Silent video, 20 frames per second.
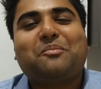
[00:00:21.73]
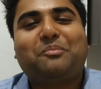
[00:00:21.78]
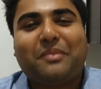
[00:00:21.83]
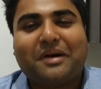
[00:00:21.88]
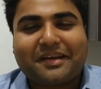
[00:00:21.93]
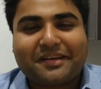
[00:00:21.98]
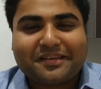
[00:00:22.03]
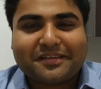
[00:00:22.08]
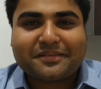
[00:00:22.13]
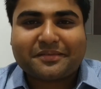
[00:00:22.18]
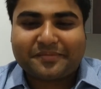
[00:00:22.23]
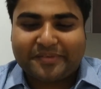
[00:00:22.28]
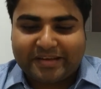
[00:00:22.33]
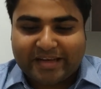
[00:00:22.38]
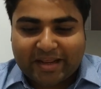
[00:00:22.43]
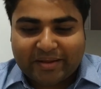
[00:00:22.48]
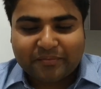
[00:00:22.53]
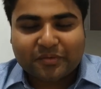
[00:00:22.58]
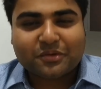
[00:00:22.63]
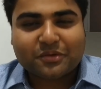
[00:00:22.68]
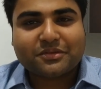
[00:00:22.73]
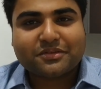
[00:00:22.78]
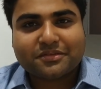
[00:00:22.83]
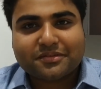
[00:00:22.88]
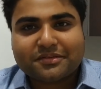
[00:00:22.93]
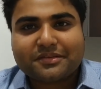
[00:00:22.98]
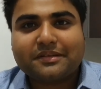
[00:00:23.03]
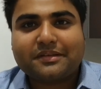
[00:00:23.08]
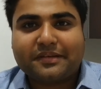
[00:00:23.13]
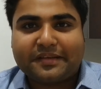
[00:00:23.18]
but when I
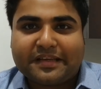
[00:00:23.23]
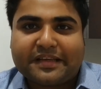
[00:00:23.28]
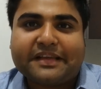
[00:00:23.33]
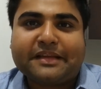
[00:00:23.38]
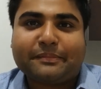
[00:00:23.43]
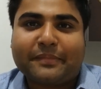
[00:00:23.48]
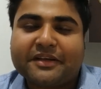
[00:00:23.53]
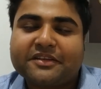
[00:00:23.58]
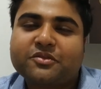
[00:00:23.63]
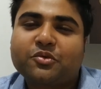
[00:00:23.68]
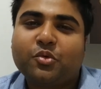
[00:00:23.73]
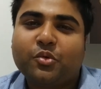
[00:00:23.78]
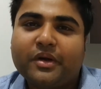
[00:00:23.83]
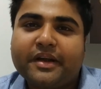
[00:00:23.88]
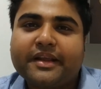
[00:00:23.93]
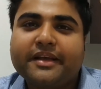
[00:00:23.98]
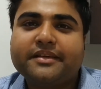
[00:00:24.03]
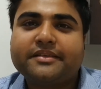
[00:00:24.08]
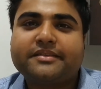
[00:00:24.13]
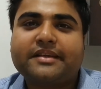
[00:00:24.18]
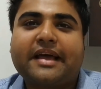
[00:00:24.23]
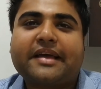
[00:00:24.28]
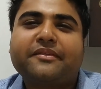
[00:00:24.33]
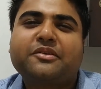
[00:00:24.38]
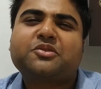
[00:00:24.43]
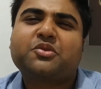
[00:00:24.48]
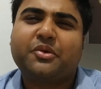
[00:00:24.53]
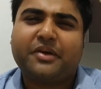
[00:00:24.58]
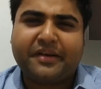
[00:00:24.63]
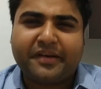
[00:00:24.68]
was in my school days, I
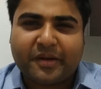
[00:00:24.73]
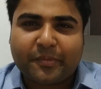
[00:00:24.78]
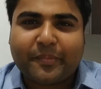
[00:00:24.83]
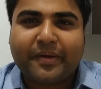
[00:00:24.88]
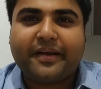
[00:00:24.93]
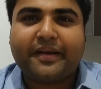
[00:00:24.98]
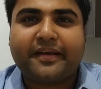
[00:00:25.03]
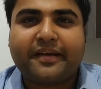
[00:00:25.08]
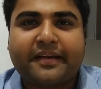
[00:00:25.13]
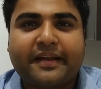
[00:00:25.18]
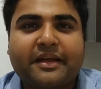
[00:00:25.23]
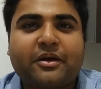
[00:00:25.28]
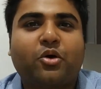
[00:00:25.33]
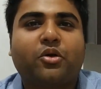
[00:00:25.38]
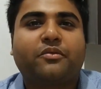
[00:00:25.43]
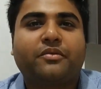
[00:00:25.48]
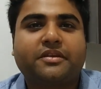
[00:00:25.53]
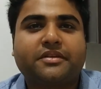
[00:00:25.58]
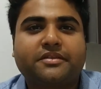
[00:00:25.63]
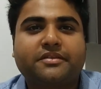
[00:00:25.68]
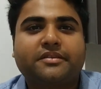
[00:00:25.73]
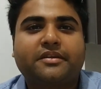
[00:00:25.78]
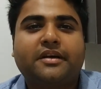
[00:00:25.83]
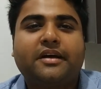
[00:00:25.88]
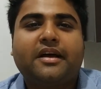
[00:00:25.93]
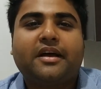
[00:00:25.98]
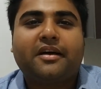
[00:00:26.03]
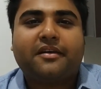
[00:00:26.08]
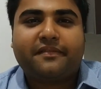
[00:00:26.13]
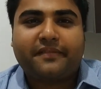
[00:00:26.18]
was good in debating and I always
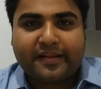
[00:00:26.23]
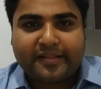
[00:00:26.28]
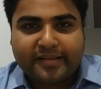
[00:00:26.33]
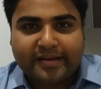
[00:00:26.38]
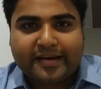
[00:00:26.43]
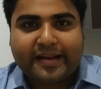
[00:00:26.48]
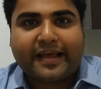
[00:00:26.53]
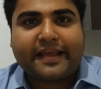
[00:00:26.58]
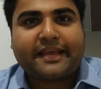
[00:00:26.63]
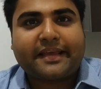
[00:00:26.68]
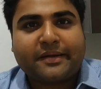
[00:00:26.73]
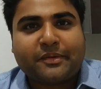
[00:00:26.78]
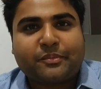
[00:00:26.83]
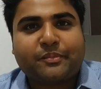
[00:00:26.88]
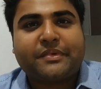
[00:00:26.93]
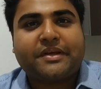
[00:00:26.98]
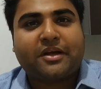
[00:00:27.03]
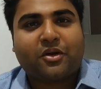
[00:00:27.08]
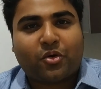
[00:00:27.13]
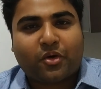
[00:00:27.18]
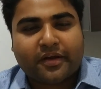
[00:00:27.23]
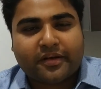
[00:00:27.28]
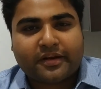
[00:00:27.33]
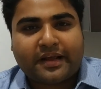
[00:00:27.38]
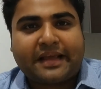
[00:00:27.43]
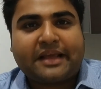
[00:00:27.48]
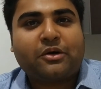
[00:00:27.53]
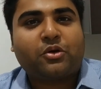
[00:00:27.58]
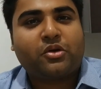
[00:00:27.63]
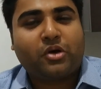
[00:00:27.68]
felt that I can be a lawyer.
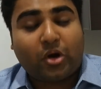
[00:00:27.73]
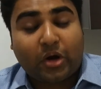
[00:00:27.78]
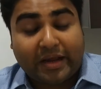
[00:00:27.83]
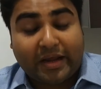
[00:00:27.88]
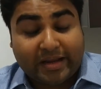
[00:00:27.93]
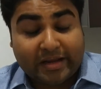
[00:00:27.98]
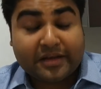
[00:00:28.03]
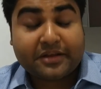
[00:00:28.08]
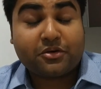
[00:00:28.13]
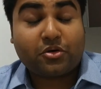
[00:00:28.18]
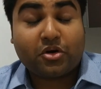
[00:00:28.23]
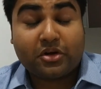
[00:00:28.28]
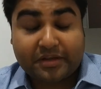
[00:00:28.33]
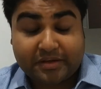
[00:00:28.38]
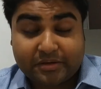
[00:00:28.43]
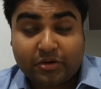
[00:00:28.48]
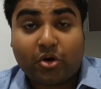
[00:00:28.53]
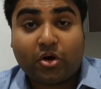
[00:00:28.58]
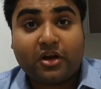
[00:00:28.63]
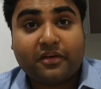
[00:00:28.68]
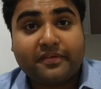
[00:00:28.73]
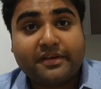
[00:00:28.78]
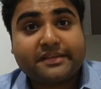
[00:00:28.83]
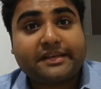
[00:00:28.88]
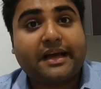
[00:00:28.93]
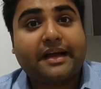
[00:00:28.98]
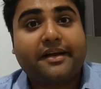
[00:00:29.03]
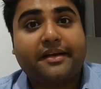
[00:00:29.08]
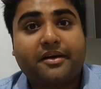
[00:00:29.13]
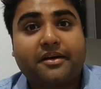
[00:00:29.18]
I always
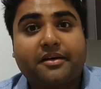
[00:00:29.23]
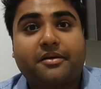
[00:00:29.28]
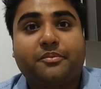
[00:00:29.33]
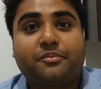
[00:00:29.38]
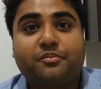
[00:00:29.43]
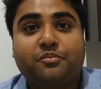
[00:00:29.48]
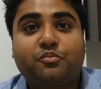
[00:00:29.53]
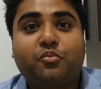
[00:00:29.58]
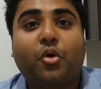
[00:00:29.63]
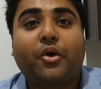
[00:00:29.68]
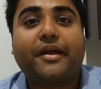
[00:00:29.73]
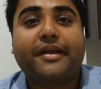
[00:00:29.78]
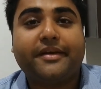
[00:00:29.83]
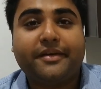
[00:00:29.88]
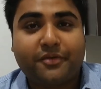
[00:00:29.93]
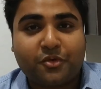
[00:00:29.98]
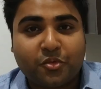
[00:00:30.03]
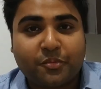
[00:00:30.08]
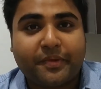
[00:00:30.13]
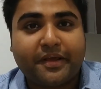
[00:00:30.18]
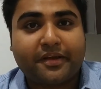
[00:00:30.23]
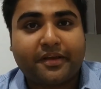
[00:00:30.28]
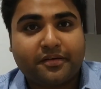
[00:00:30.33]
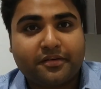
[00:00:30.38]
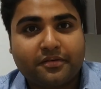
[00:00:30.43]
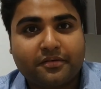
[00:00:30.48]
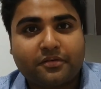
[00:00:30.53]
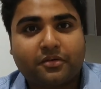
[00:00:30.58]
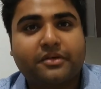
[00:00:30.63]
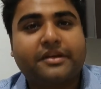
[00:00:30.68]
had a point to make
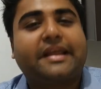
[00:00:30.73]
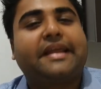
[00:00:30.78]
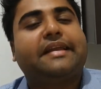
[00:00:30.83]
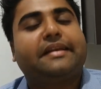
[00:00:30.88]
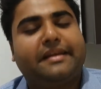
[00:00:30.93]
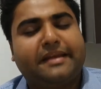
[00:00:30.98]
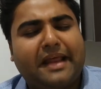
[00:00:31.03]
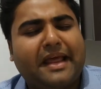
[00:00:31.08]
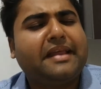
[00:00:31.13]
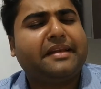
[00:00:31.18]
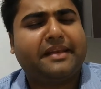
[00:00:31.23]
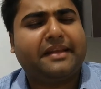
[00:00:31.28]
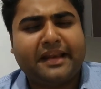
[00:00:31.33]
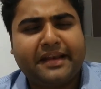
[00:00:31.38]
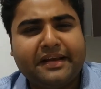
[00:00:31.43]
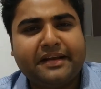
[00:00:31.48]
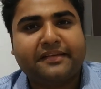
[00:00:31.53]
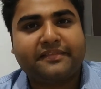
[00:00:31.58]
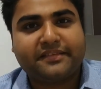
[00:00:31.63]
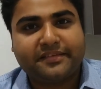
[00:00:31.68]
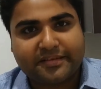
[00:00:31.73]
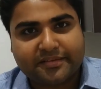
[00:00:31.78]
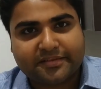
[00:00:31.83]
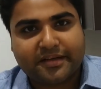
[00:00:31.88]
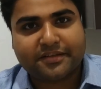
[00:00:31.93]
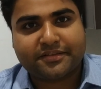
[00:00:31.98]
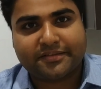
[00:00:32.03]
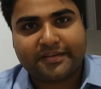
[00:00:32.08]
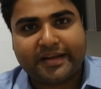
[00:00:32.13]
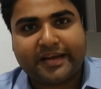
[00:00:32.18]
in any
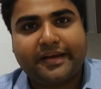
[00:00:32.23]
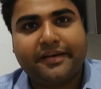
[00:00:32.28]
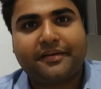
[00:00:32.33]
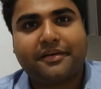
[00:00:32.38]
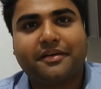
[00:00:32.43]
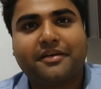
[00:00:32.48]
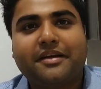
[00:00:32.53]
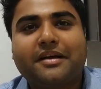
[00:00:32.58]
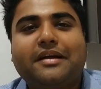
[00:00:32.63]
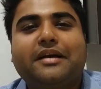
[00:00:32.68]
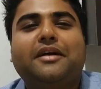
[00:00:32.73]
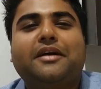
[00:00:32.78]
discussion I entered.